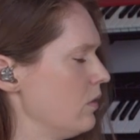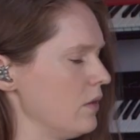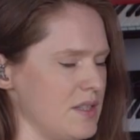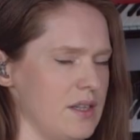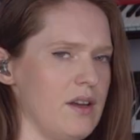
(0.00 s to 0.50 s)

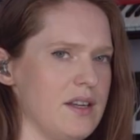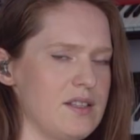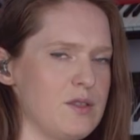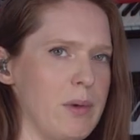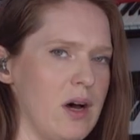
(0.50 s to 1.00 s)
There's a
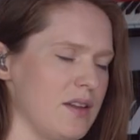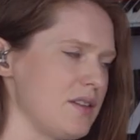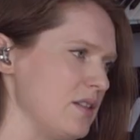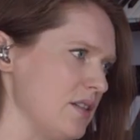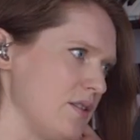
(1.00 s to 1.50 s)
nice
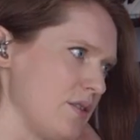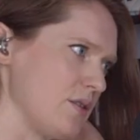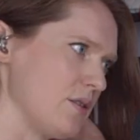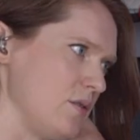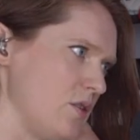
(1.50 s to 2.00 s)

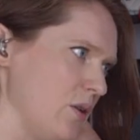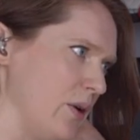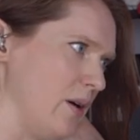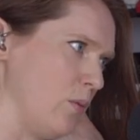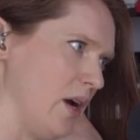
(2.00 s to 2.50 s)
sparseness
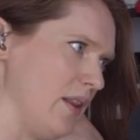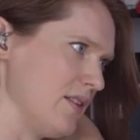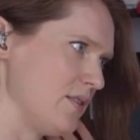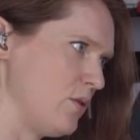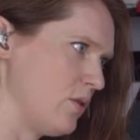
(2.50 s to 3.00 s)
to it where
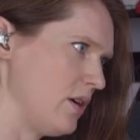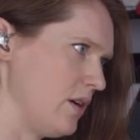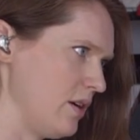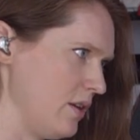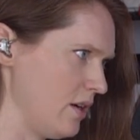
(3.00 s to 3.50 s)
there's not
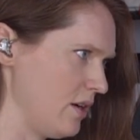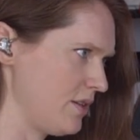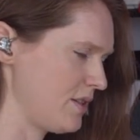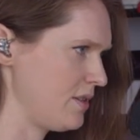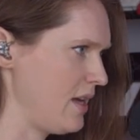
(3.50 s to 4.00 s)

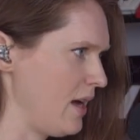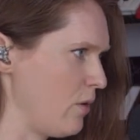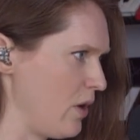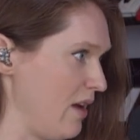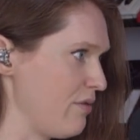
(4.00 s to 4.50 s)
a
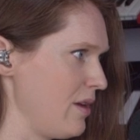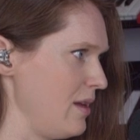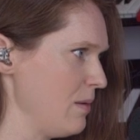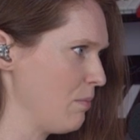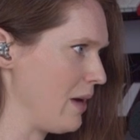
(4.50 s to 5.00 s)
snare on
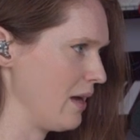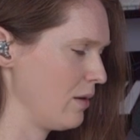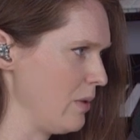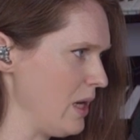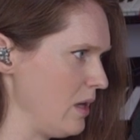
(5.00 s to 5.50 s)
every
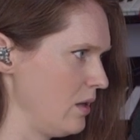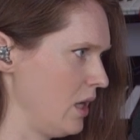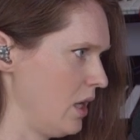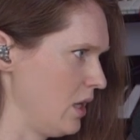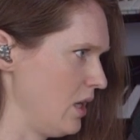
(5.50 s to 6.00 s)
backbeat.
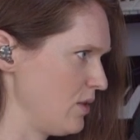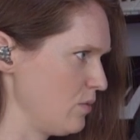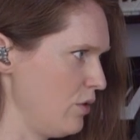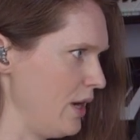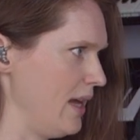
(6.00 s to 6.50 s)

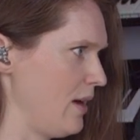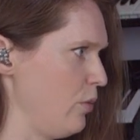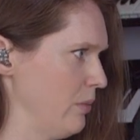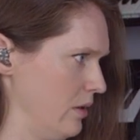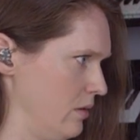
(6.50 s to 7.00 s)
It's really
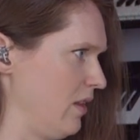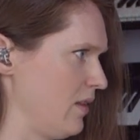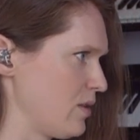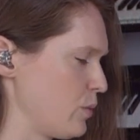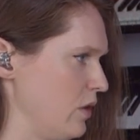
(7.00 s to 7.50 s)
open. I
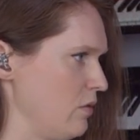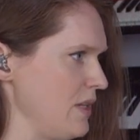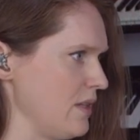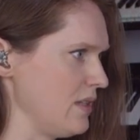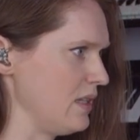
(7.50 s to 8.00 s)
think that's one of the
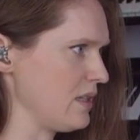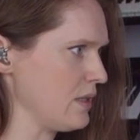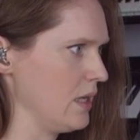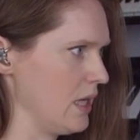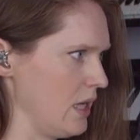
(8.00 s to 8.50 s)
reasons it
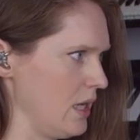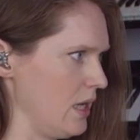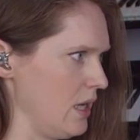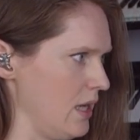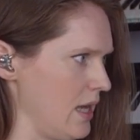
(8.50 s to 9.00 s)
doesn't
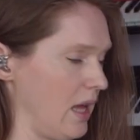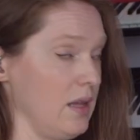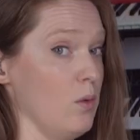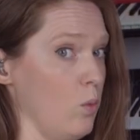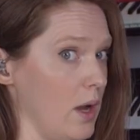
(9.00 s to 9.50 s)
get
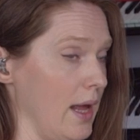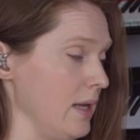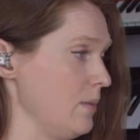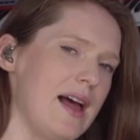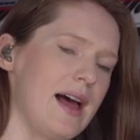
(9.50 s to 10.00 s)
in the
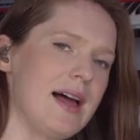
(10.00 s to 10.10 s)
way.